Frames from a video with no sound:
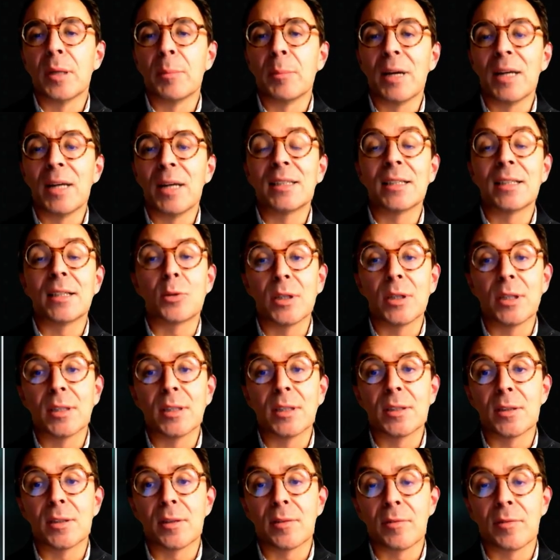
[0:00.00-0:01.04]
might
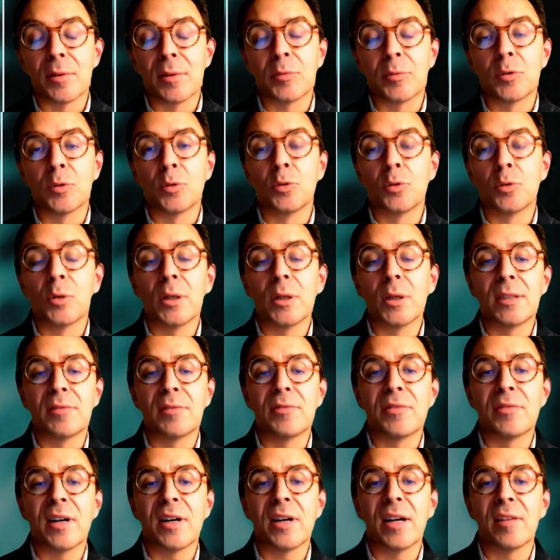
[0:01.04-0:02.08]
increase of up to
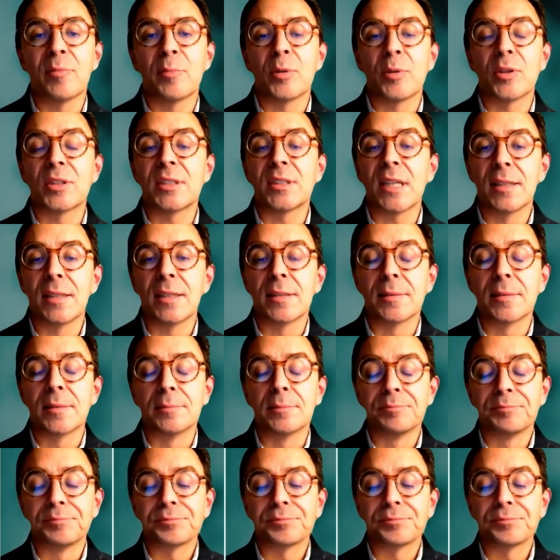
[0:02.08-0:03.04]
25%